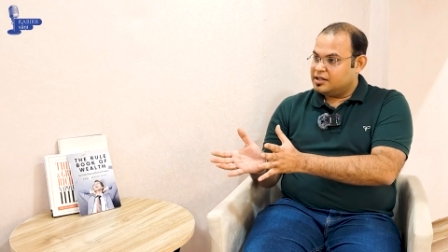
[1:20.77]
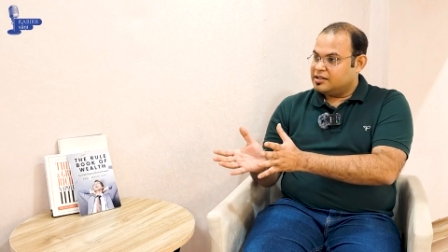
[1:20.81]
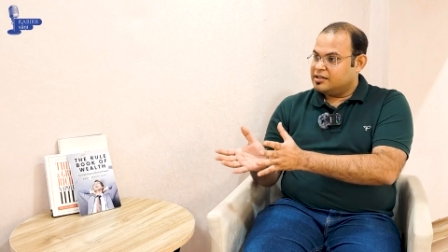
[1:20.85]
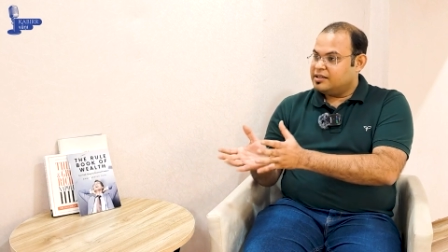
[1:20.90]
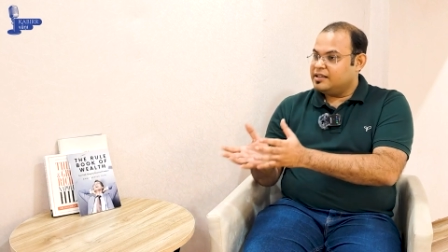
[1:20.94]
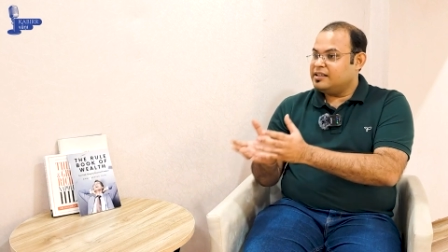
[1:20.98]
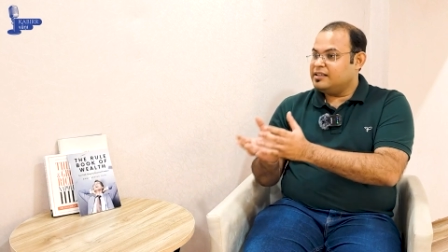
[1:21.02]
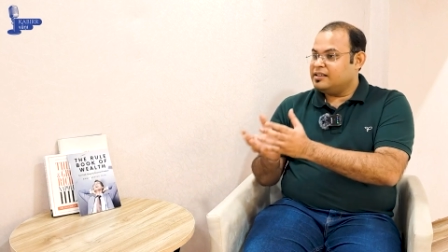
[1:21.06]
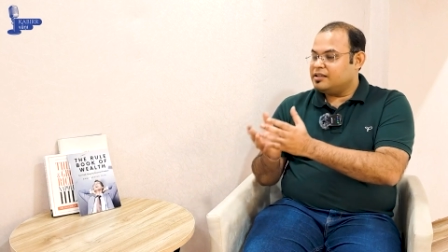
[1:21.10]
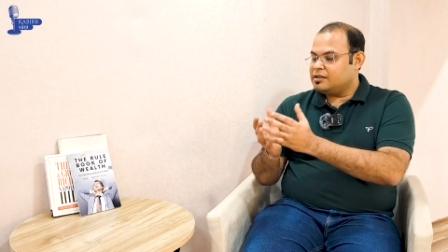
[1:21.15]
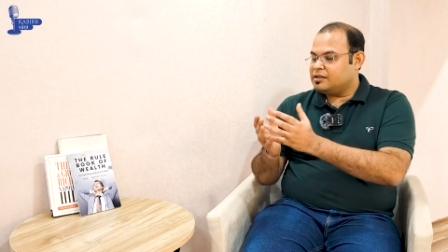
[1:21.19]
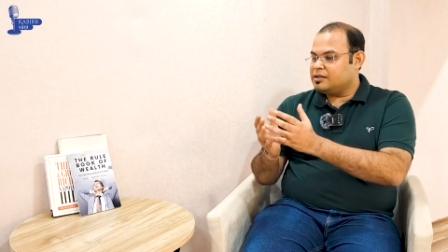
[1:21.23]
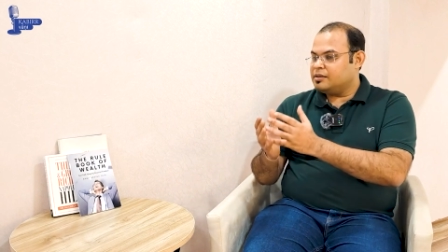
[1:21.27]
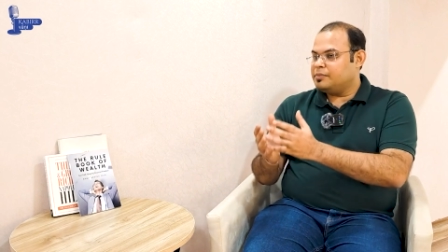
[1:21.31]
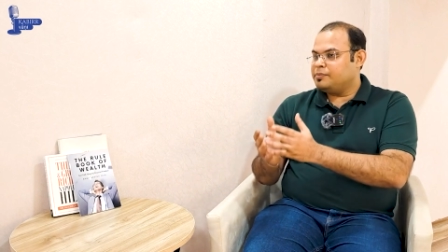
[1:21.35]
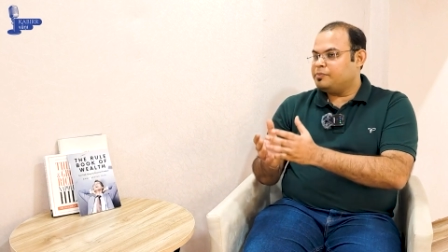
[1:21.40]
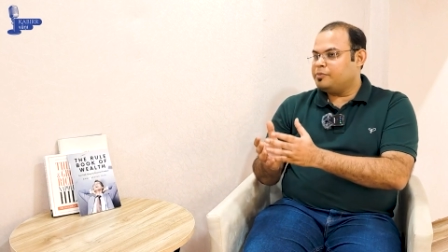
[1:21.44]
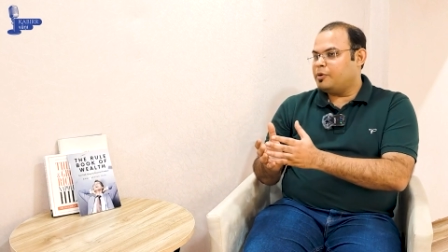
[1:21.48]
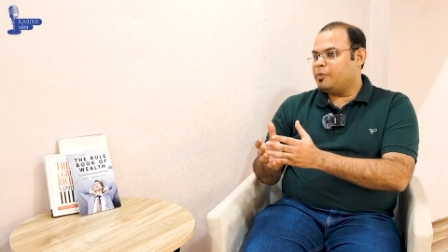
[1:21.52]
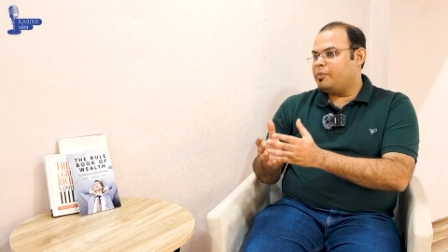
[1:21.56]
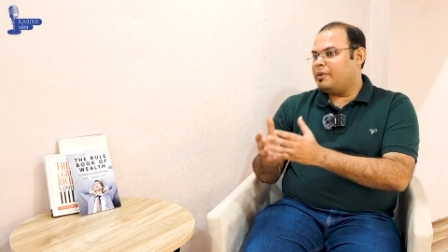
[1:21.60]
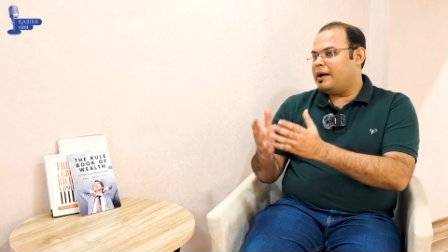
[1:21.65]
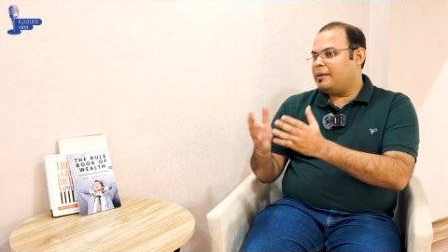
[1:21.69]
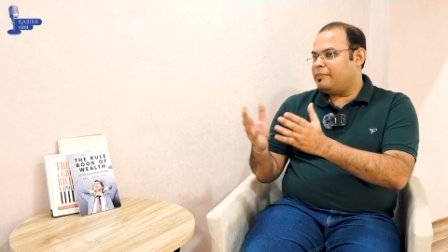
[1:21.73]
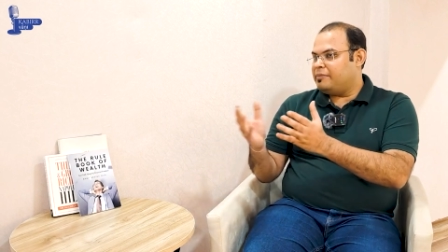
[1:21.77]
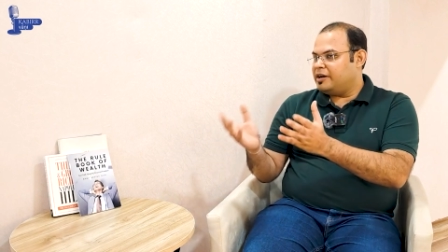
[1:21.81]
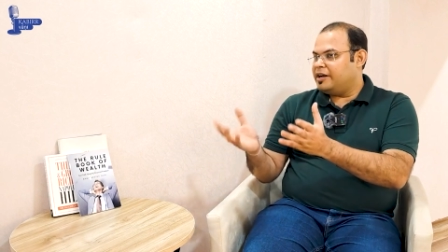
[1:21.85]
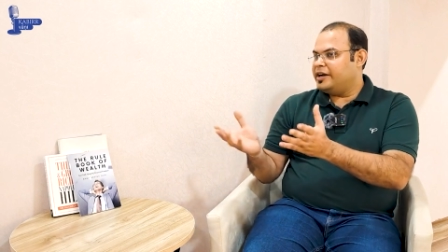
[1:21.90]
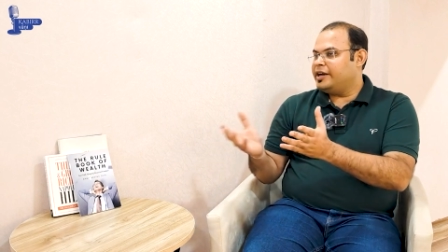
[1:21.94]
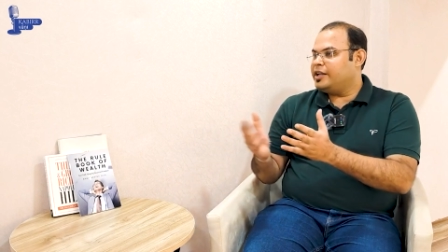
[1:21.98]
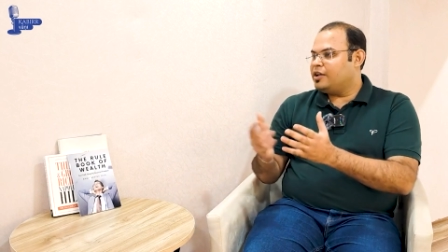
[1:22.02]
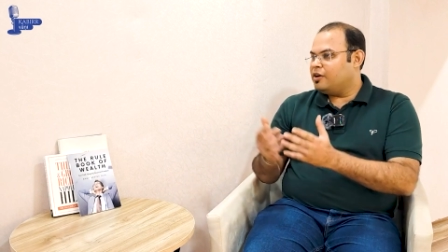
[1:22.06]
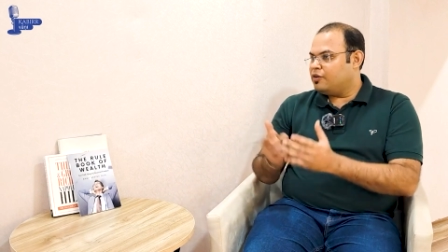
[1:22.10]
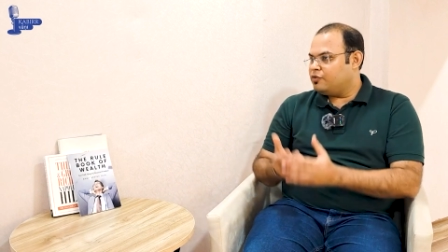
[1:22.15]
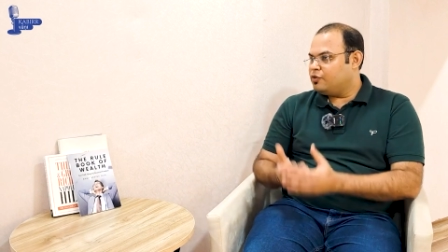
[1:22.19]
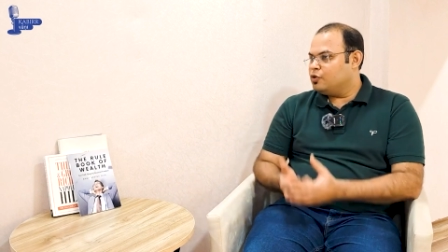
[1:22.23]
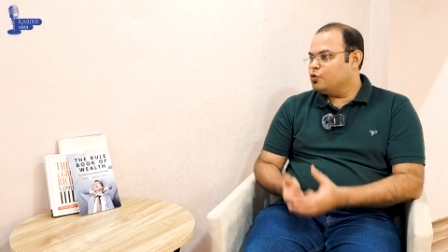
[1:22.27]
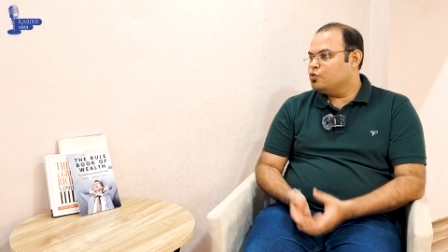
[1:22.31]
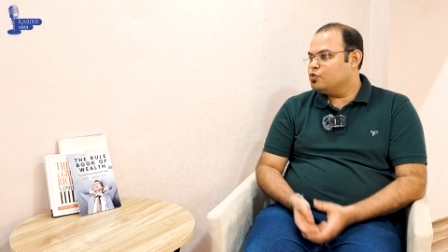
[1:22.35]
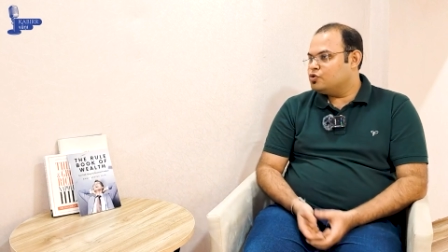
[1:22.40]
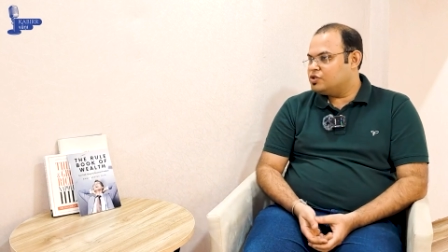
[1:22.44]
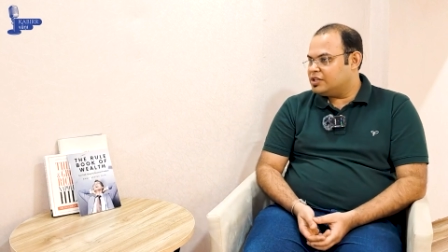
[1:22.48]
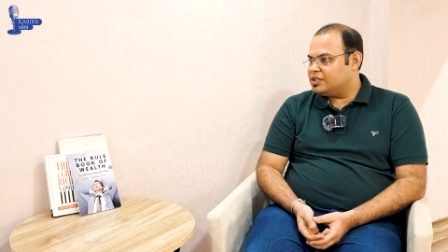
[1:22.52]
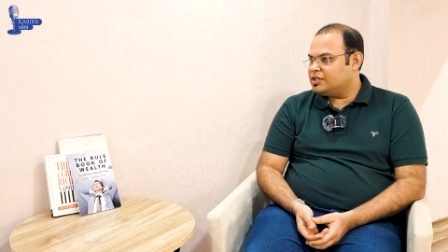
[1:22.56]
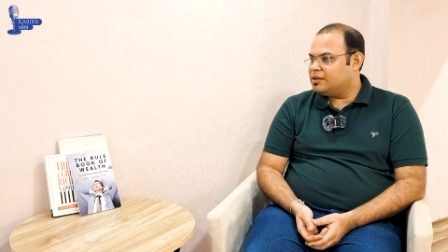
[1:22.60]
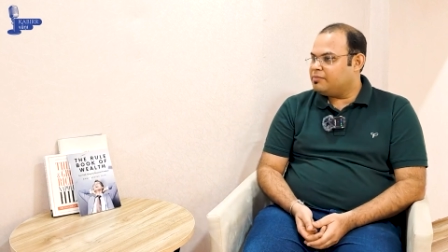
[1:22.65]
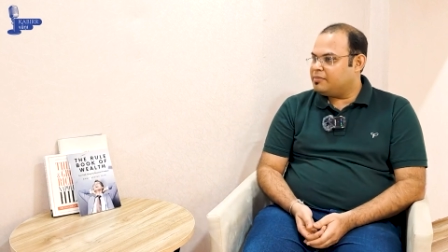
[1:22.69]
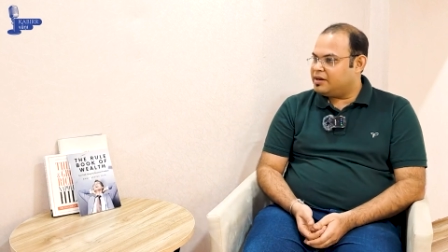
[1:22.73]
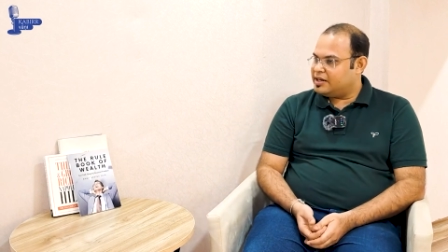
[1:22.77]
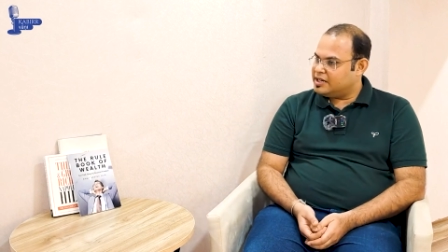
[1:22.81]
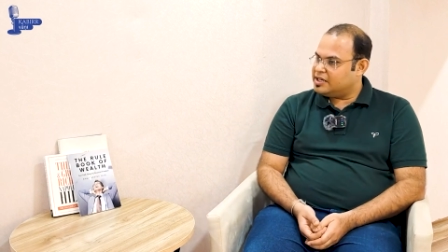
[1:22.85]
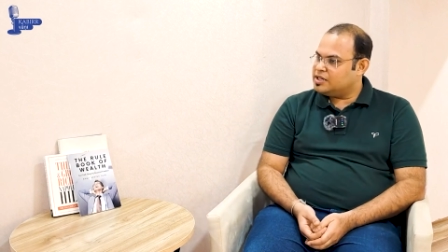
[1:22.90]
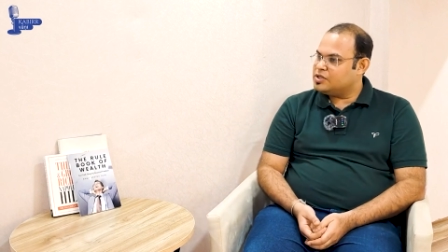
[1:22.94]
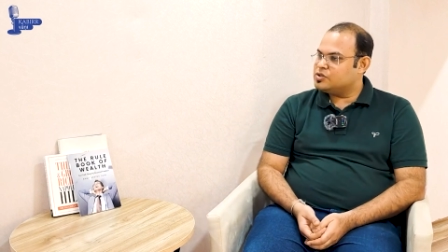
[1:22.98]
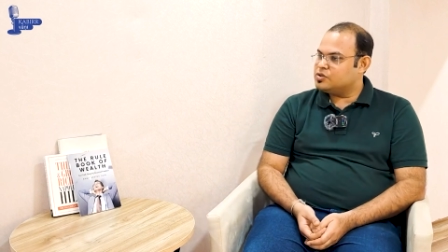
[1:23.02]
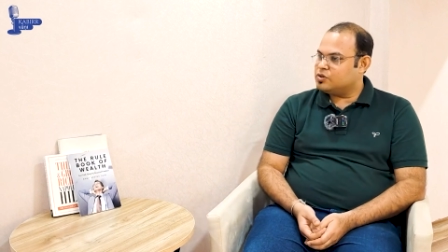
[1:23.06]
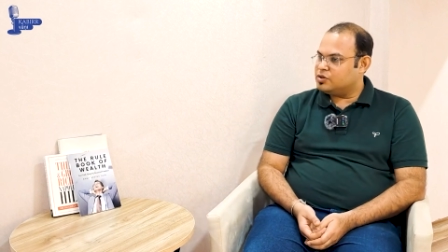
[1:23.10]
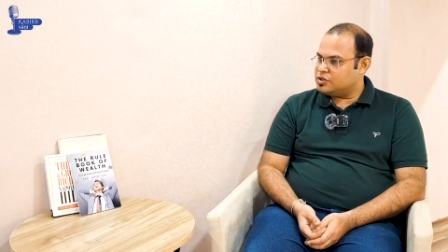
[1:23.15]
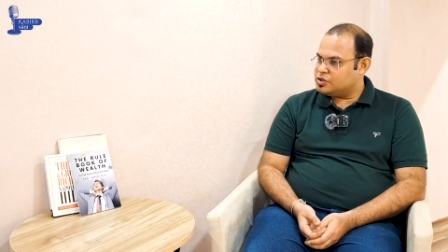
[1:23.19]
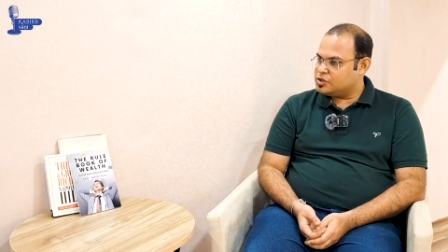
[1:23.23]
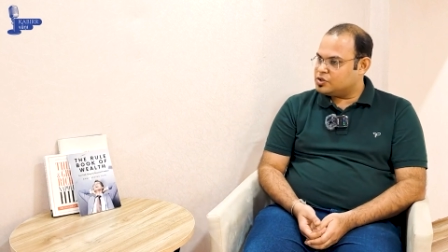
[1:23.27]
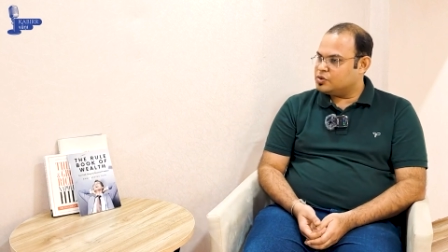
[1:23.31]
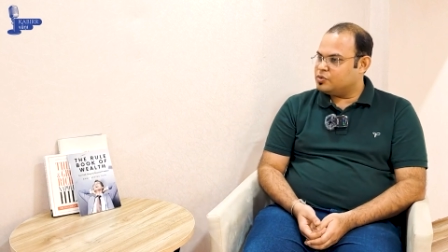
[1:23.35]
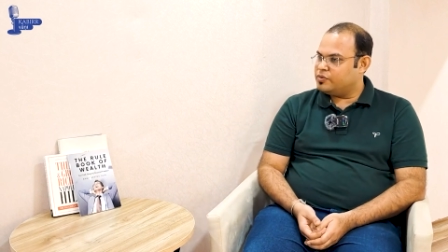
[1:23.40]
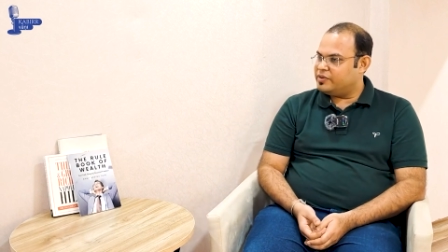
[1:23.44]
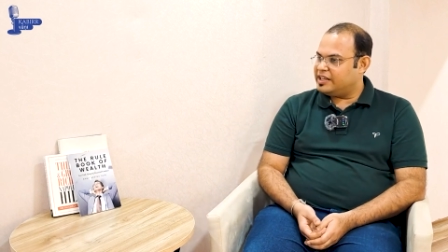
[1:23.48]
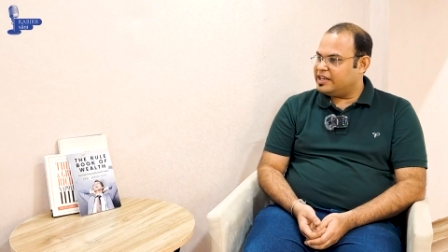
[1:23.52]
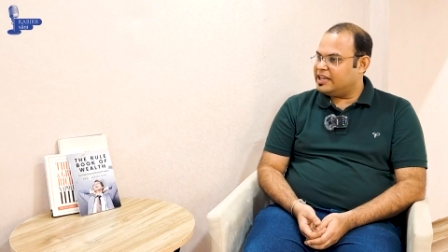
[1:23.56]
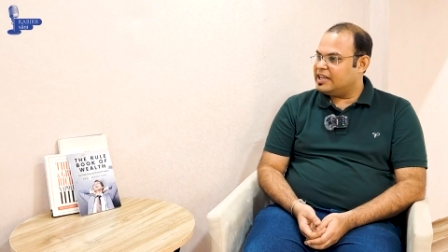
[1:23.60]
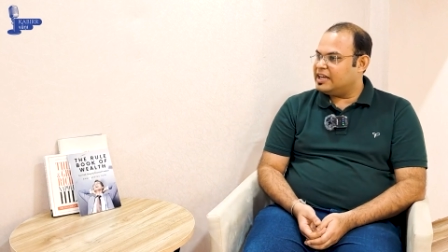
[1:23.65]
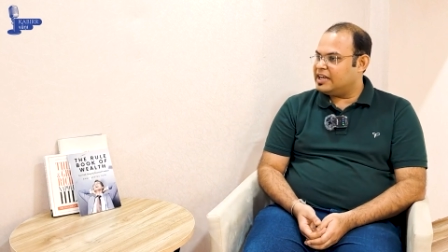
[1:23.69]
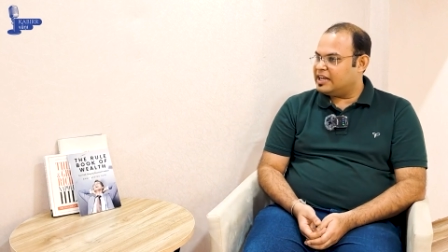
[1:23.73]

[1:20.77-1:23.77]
then the probability of losing the money is also very